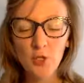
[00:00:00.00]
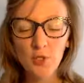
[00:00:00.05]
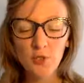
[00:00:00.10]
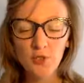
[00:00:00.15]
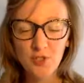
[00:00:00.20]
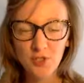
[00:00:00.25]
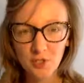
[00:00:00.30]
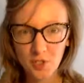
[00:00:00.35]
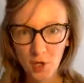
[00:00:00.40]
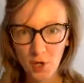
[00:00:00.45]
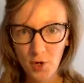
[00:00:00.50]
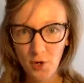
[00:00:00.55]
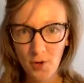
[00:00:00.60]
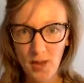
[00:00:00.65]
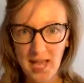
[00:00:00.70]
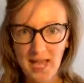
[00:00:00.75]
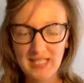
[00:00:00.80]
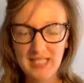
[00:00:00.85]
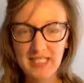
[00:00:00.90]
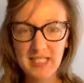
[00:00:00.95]

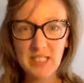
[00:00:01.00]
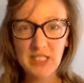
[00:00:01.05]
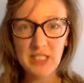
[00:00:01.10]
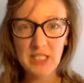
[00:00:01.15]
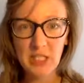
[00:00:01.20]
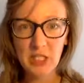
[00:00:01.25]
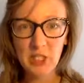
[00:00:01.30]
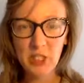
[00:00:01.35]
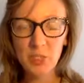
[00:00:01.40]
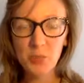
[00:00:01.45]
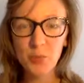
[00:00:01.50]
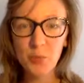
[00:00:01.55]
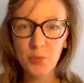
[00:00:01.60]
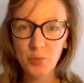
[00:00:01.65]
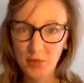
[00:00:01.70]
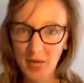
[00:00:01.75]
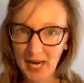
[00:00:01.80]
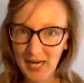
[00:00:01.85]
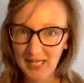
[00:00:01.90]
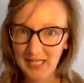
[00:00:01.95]
So as an additional
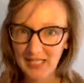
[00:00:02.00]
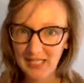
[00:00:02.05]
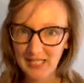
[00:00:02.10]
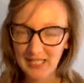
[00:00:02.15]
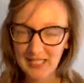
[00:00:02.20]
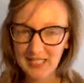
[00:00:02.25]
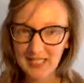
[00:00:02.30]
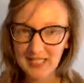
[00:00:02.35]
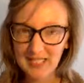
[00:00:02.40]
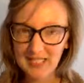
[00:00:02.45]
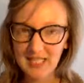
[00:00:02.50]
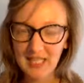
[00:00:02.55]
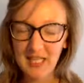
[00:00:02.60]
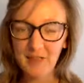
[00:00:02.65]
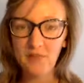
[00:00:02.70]
practice,